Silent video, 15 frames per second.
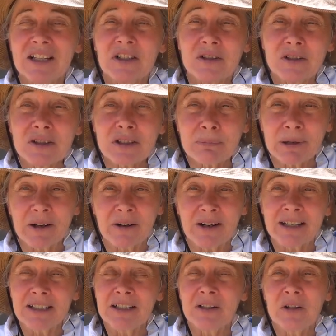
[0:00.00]
to
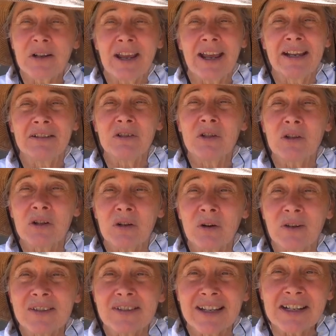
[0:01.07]
Spirit and to
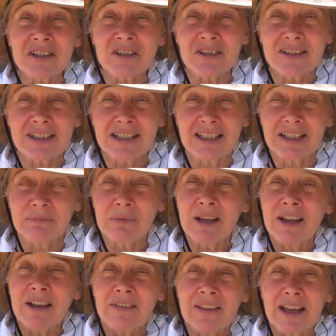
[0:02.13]
your ascension team
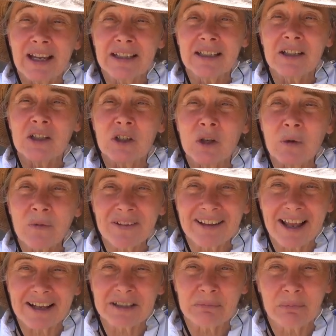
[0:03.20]
that you would
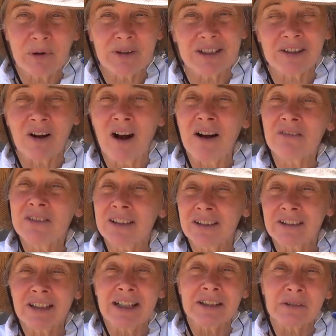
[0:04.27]
like to put it off
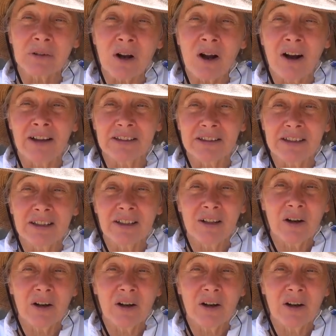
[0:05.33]
till later on,